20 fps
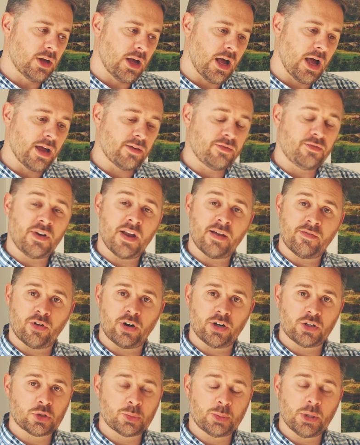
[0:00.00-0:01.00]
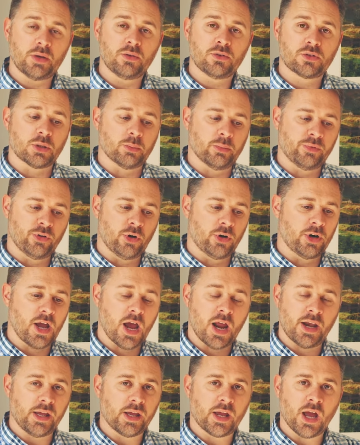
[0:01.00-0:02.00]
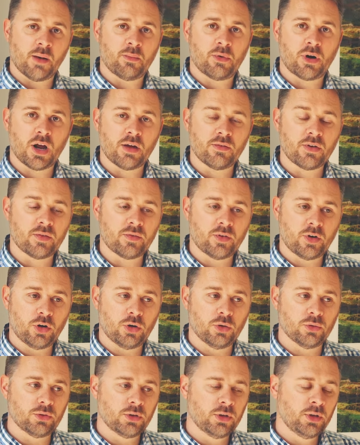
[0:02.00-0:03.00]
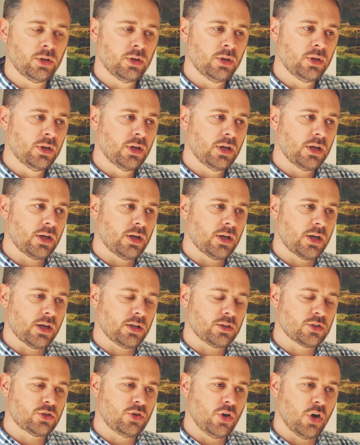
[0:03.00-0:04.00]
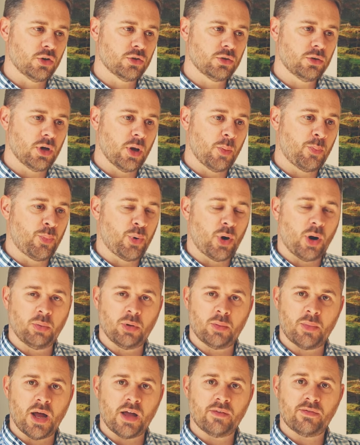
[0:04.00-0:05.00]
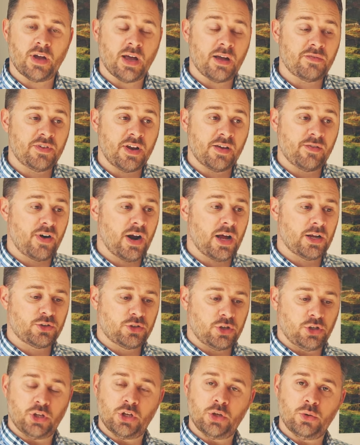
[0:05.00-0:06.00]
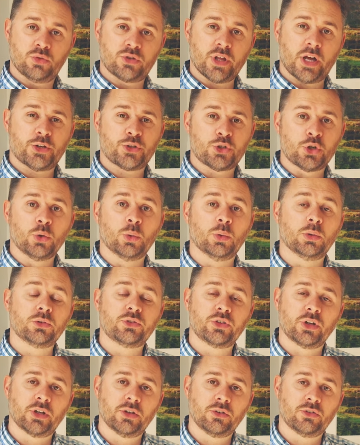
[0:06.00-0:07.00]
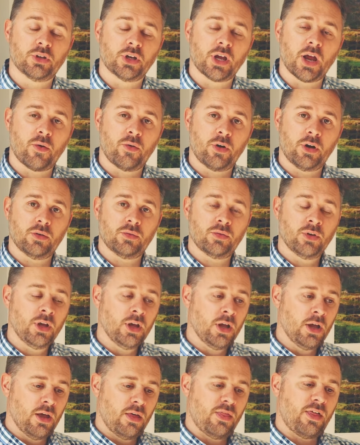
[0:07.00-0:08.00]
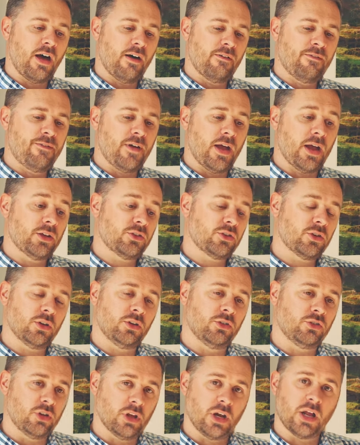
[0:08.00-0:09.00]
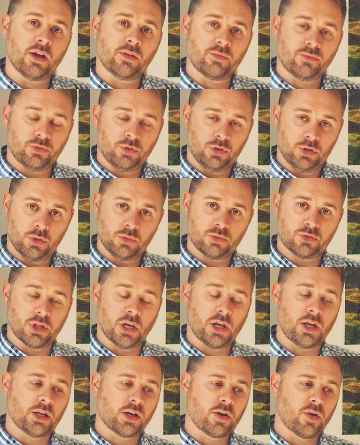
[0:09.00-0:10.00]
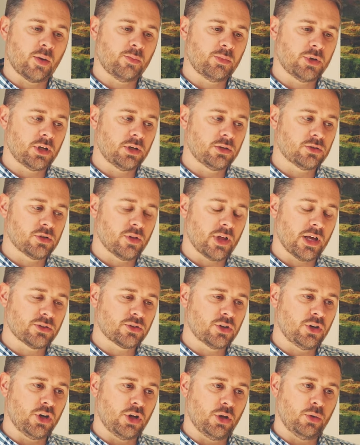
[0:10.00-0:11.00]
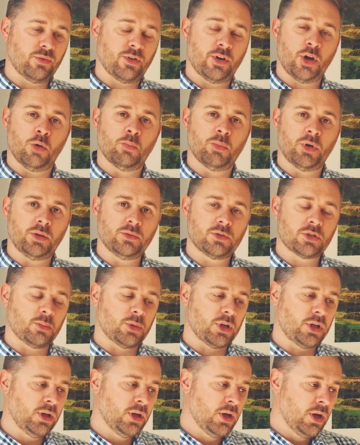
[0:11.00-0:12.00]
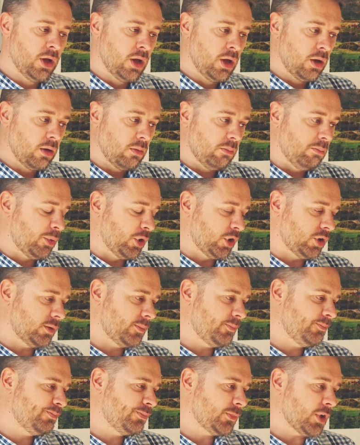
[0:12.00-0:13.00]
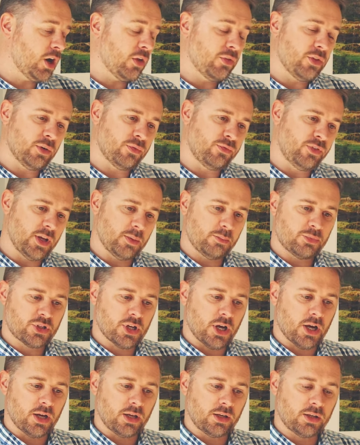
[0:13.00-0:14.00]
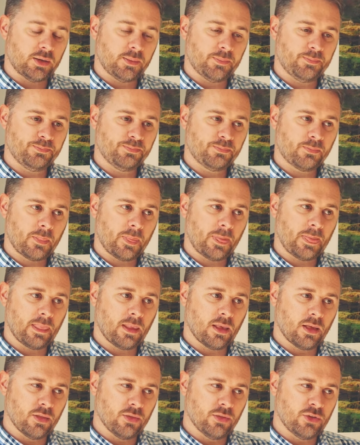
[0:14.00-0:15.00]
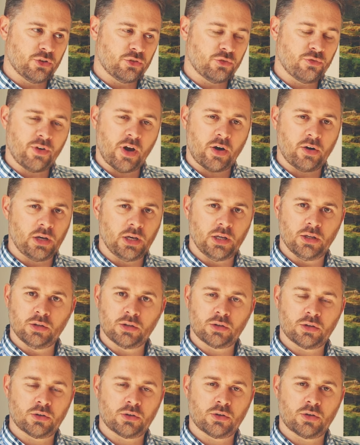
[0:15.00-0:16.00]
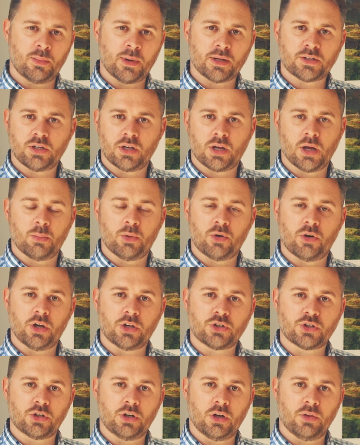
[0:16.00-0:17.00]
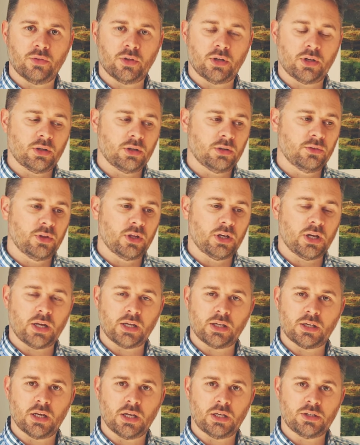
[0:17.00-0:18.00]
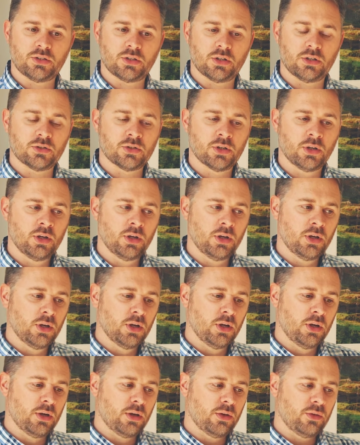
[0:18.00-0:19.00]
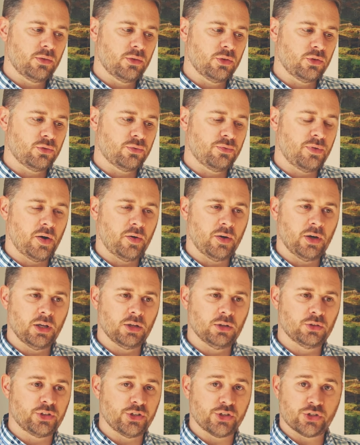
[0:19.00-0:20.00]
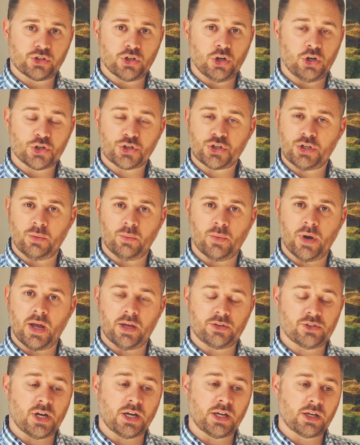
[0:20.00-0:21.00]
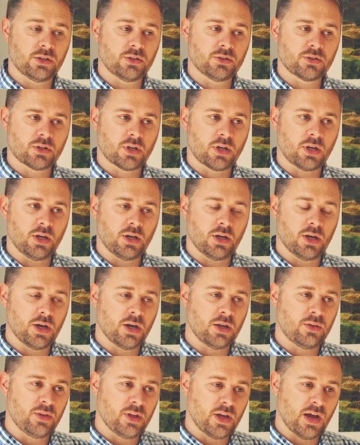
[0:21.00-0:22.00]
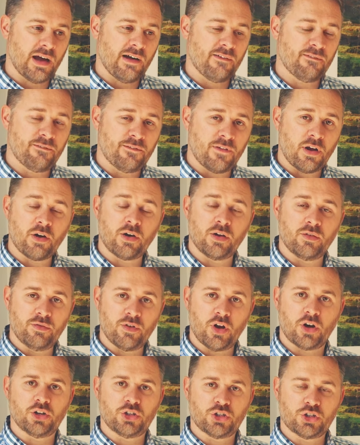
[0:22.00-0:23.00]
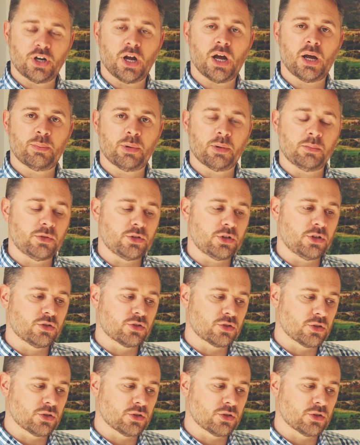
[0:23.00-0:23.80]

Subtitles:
I've never experienced it before on any camera I've ever owned. It's not a problem. I've never had to use that tool to get rid of that effect until I've used the Leica M-D. So that's a new phenomenon to me. But on the flip side, there's very little chromatic aberration on the Leica lenses. There's very little distortion in way as I can see it, and they are very, very sharp images.